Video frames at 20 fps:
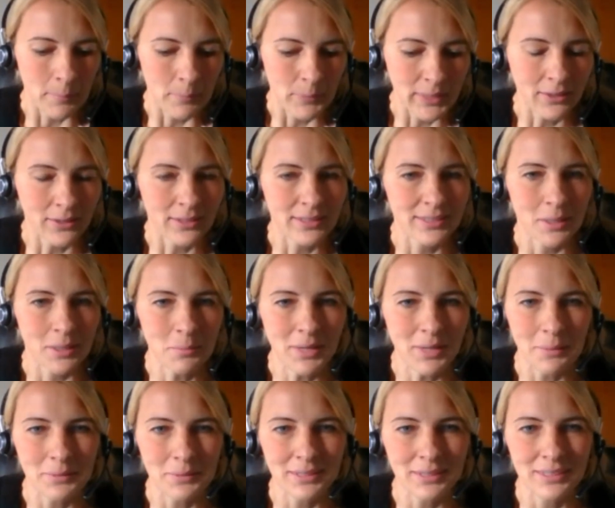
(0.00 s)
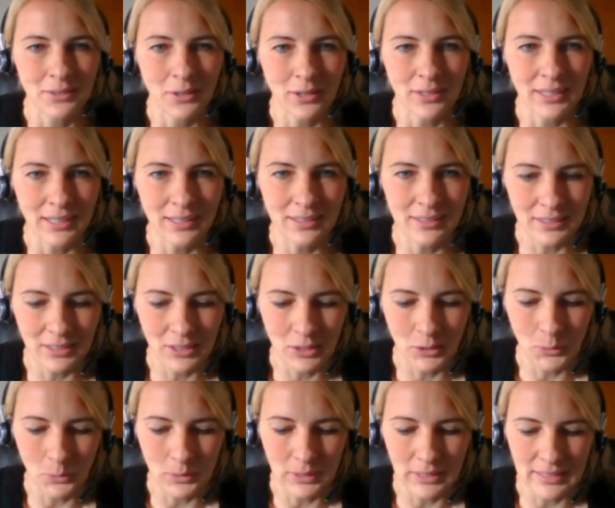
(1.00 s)
Because sometimes it's not easy
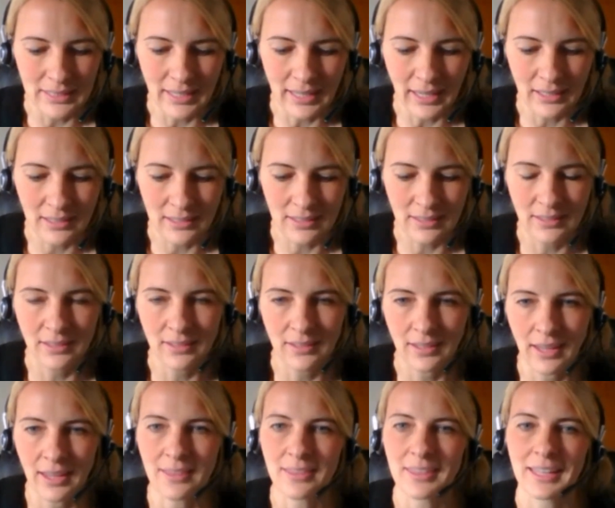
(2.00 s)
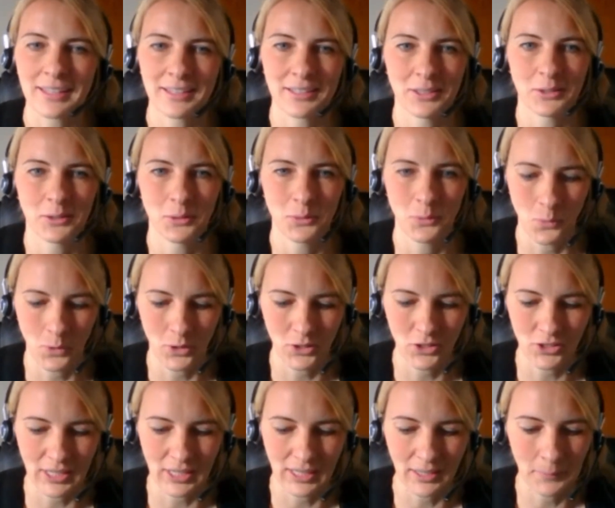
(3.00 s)
to detect ethical
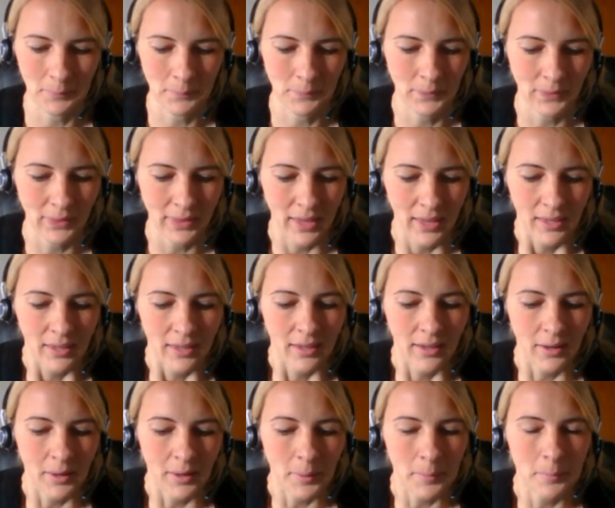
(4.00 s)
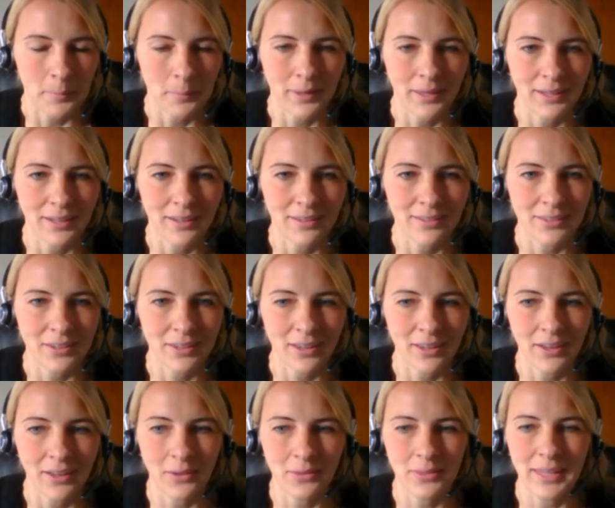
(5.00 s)
washing. And
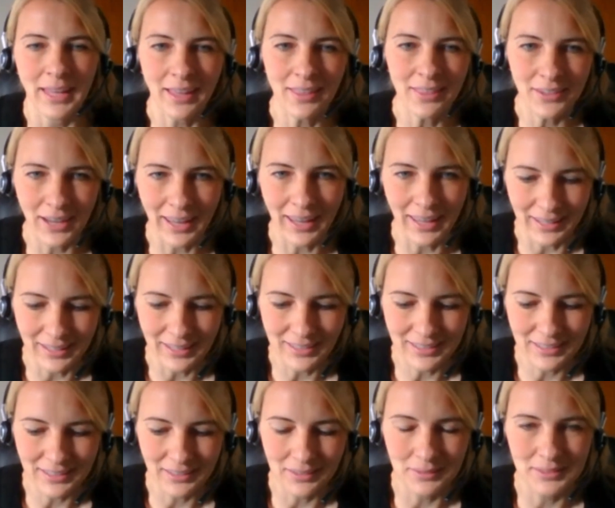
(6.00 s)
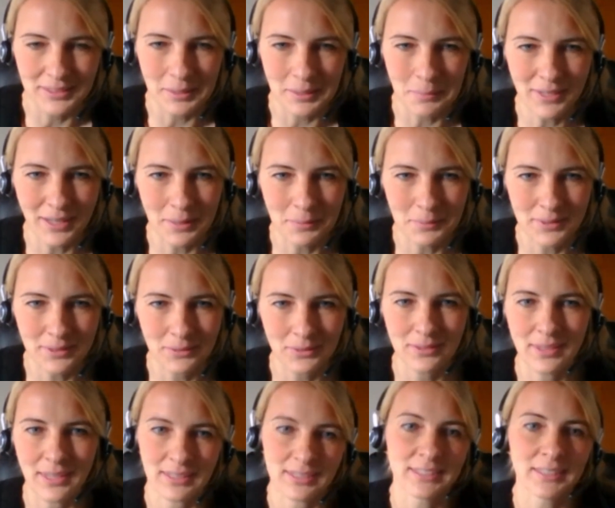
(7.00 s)
on the other hand, sometimes
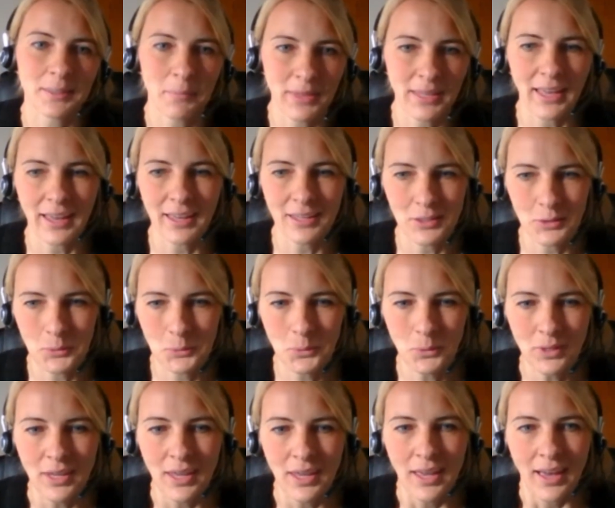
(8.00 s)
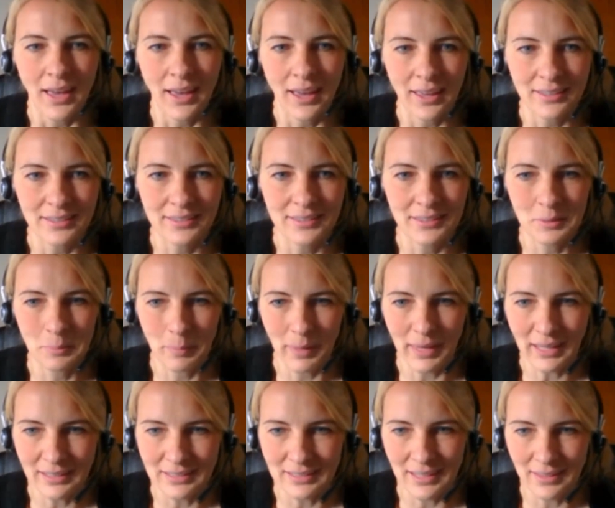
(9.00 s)
that's something I do. I
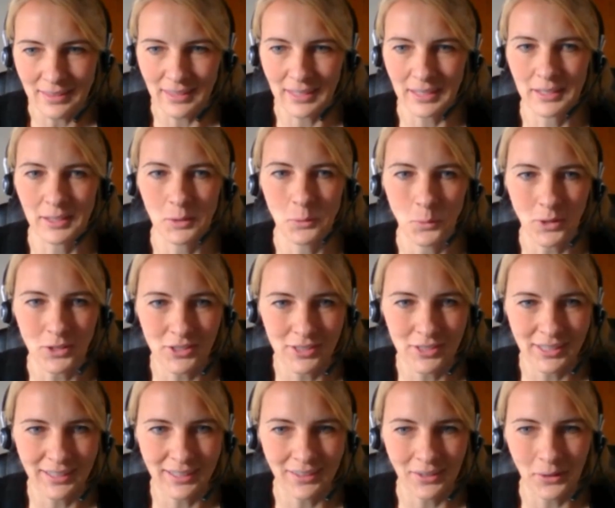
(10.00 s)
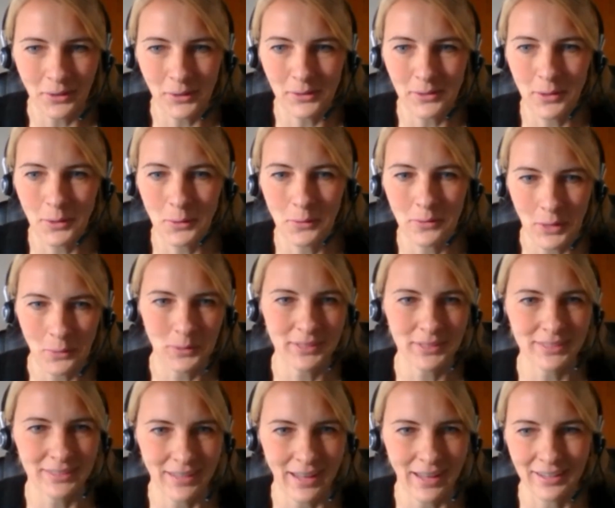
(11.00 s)
suspect ethical washing, although there
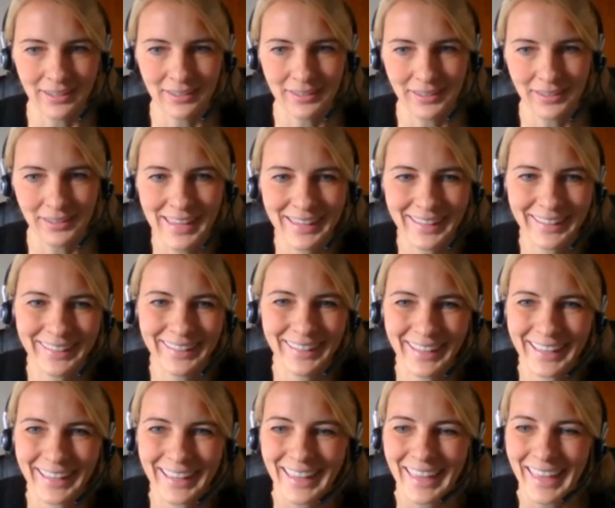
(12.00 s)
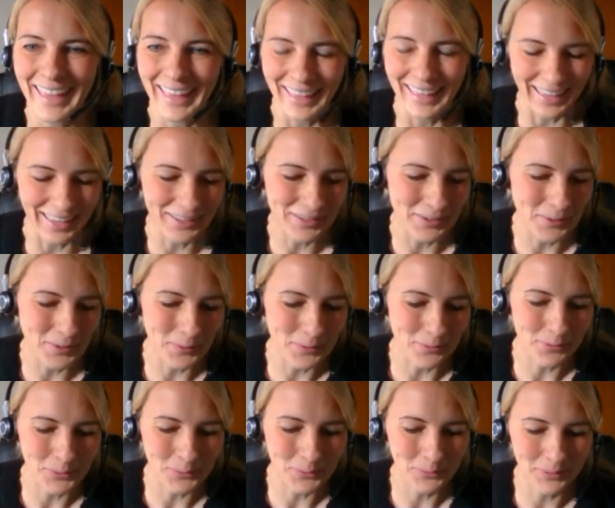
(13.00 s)
is none. I don't know
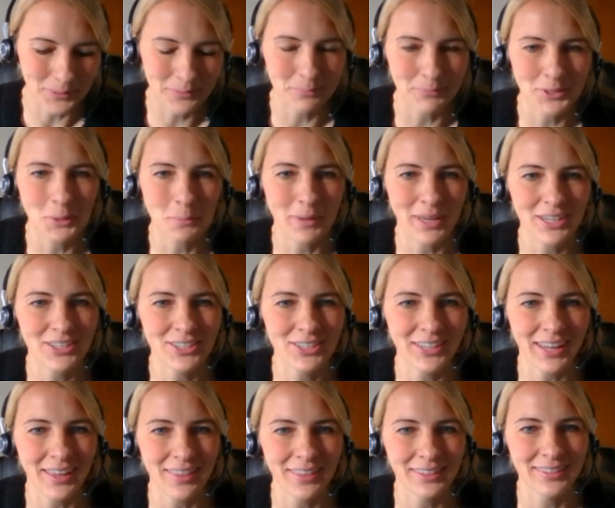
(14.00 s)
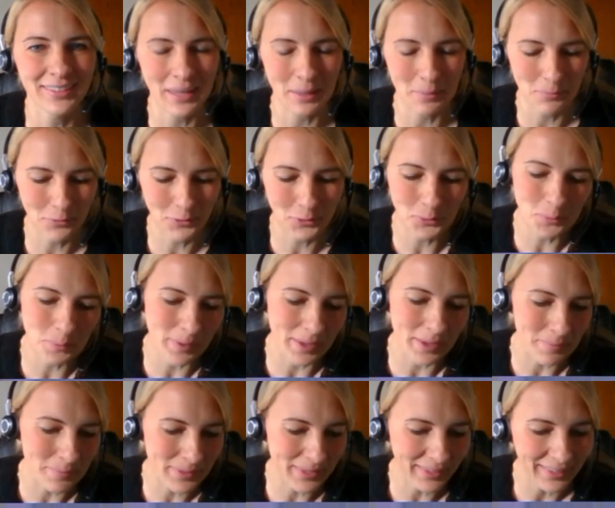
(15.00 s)
if you might share the same view,
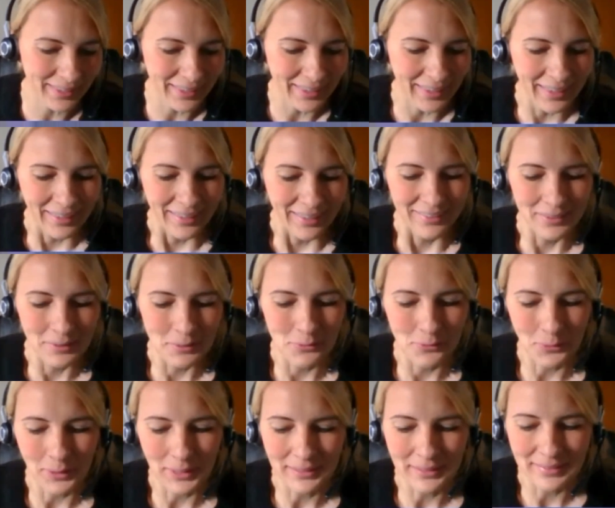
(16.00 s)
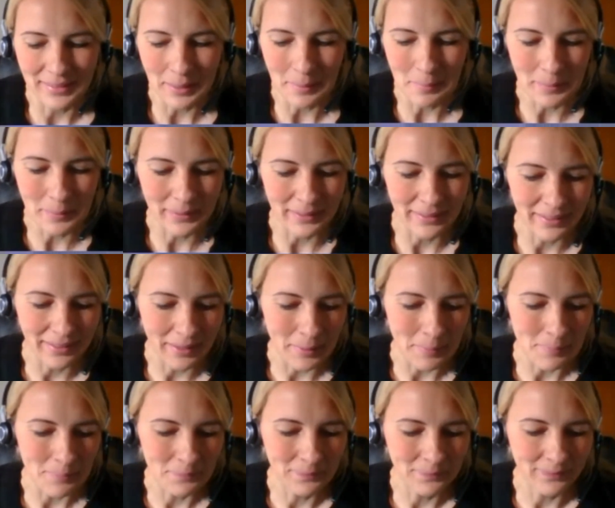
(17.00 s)
maybe. So, for example,
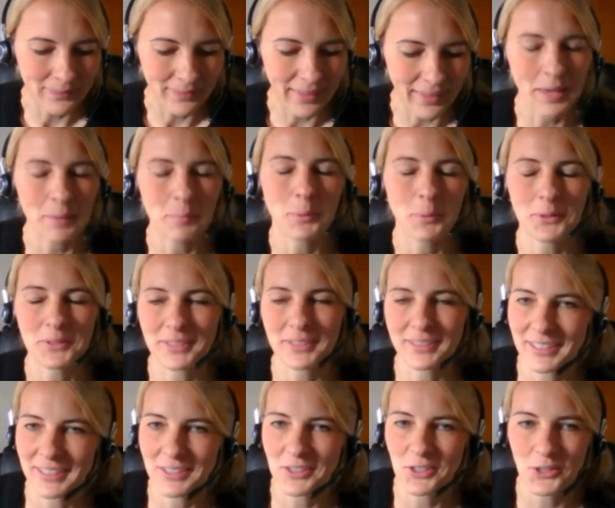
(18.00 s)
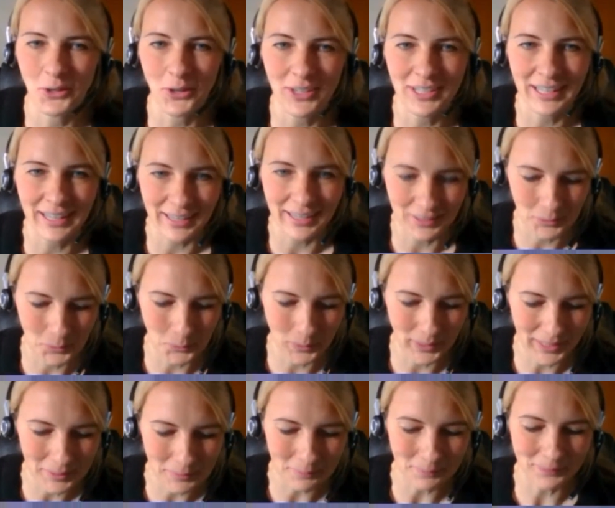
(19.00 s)
I bought a T-shirt last
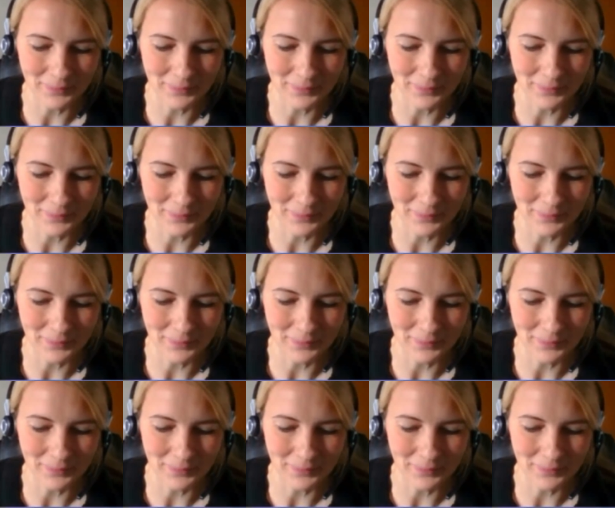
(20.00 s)
week.